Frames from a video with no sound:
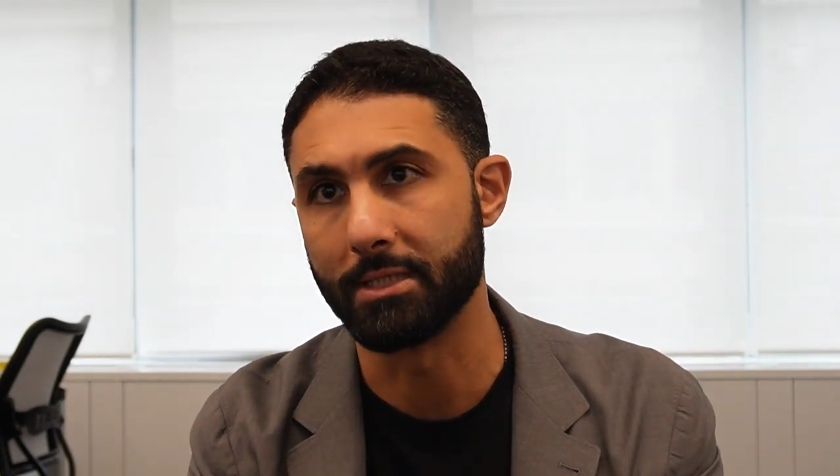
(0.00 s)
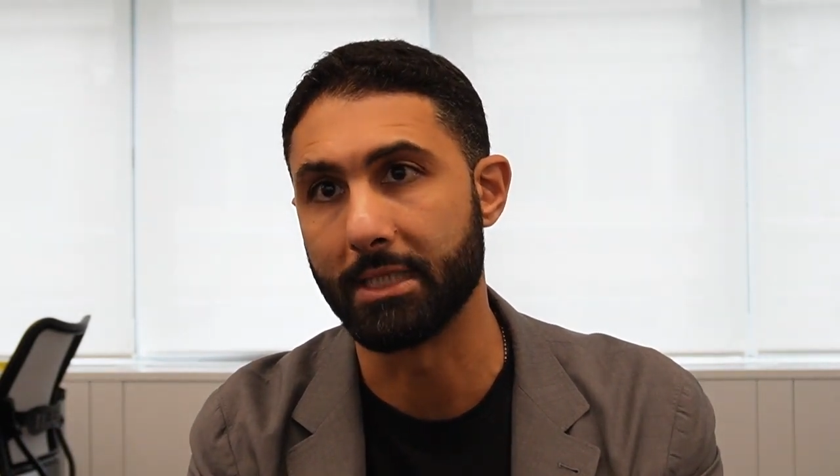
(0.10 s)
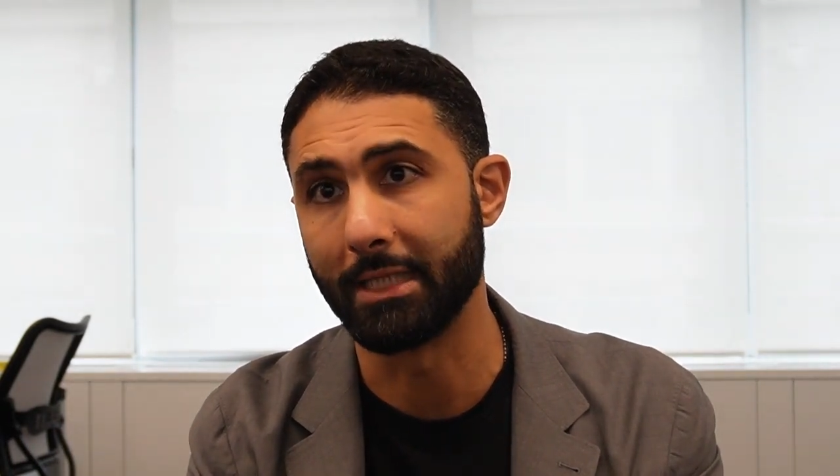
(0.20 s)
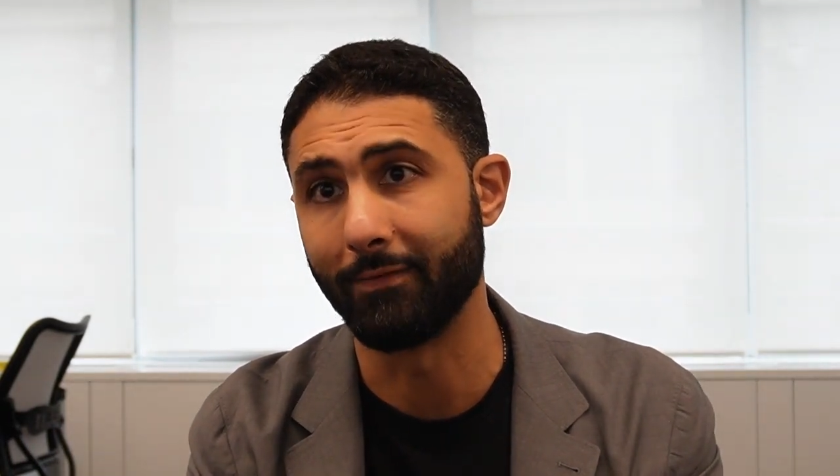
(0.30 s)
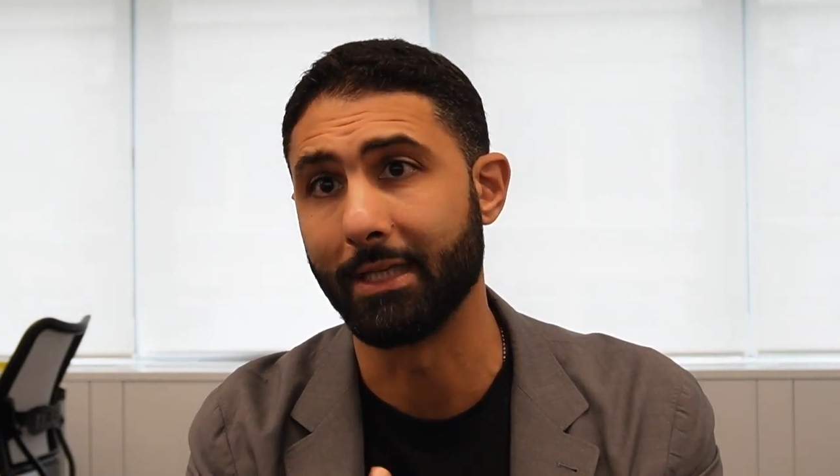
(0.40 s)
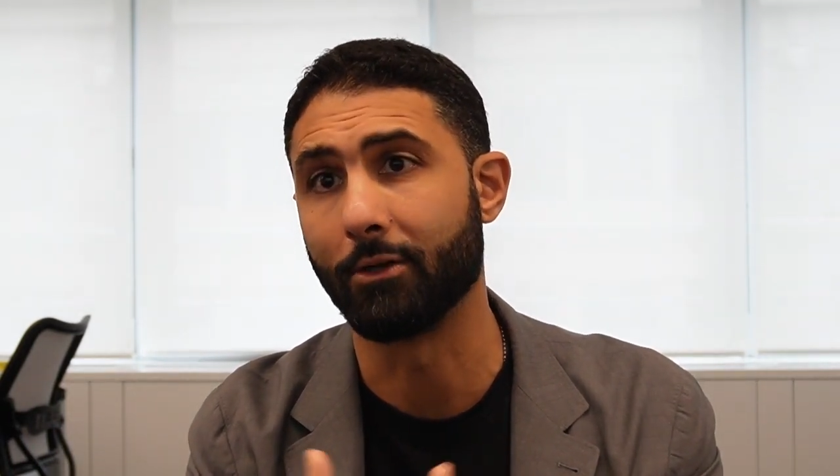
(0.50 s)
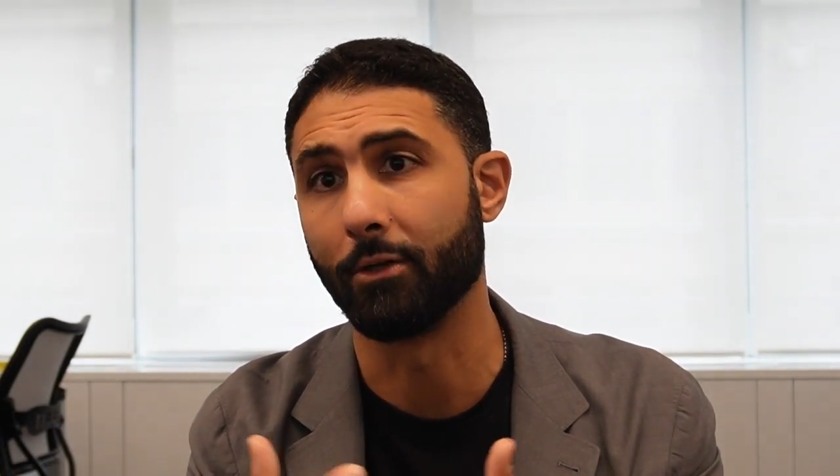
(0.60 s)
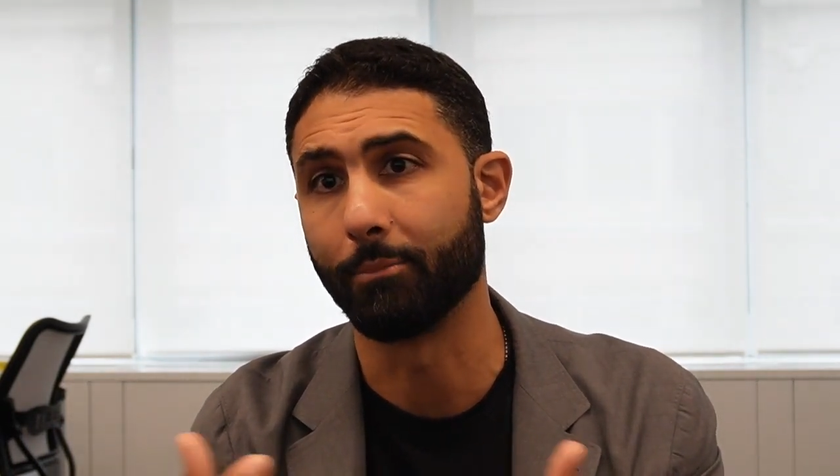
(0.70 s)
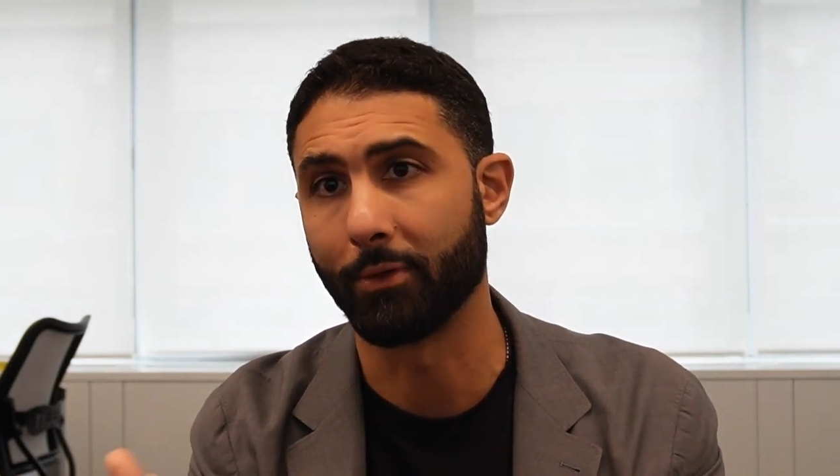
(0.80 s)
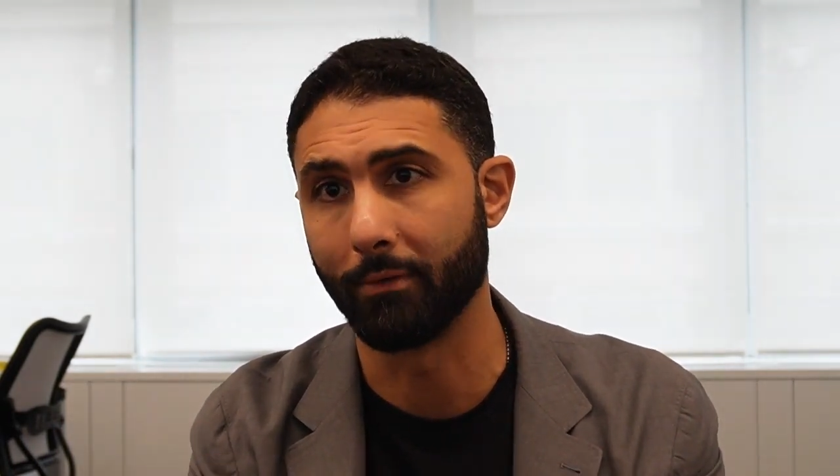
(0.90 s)
in CTV
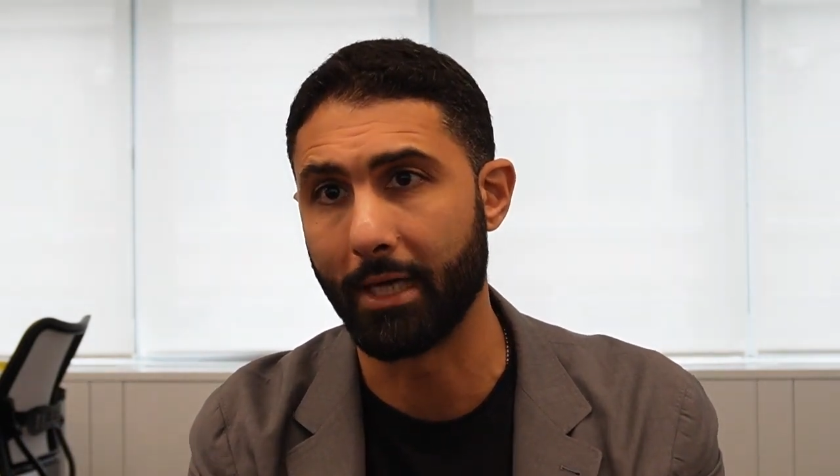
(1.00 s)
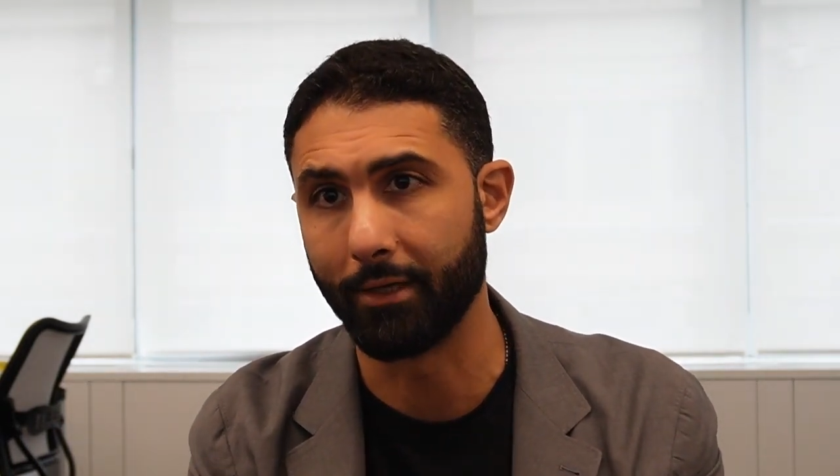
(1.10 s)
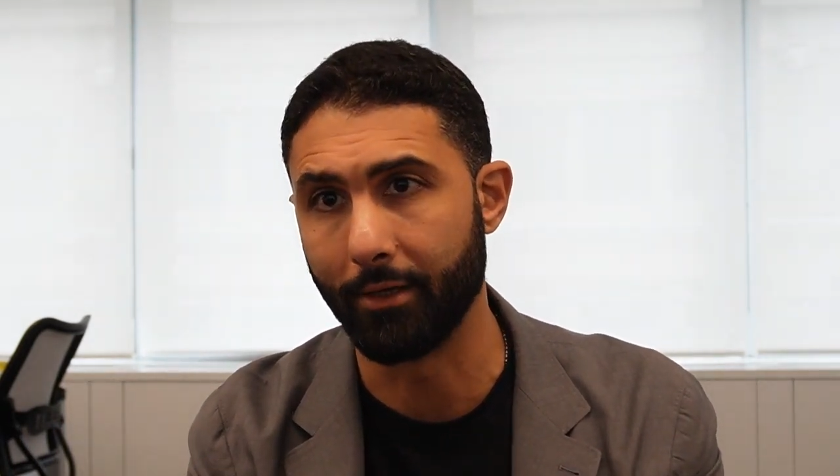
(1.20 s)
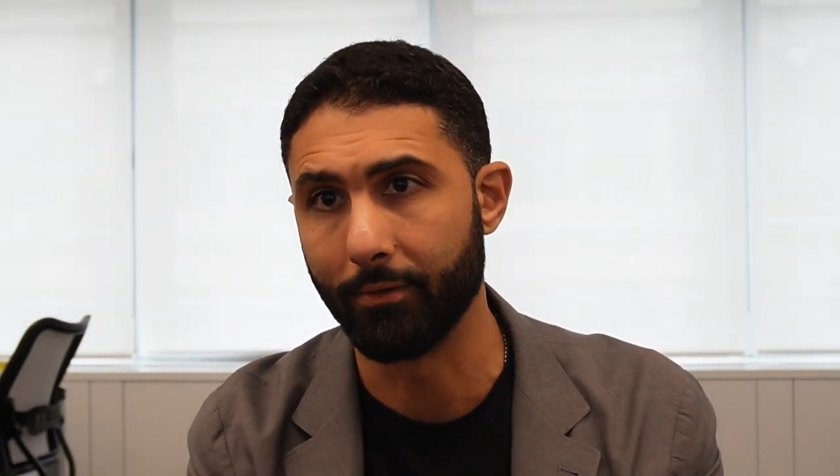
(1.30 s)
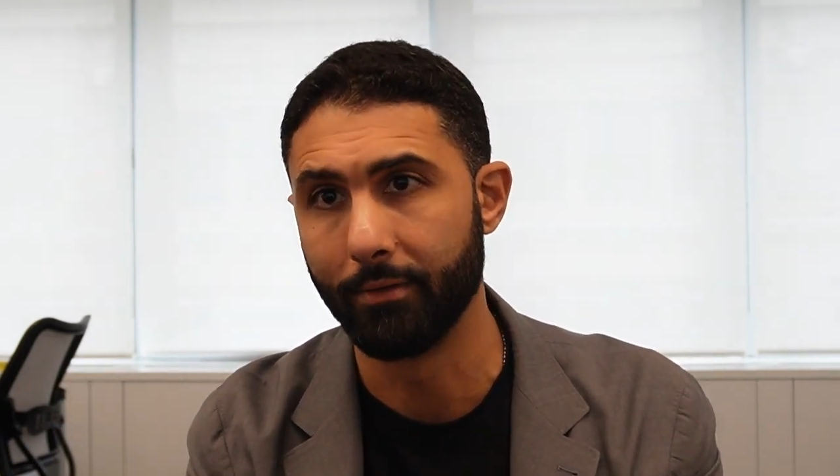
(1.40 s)
called Pareto.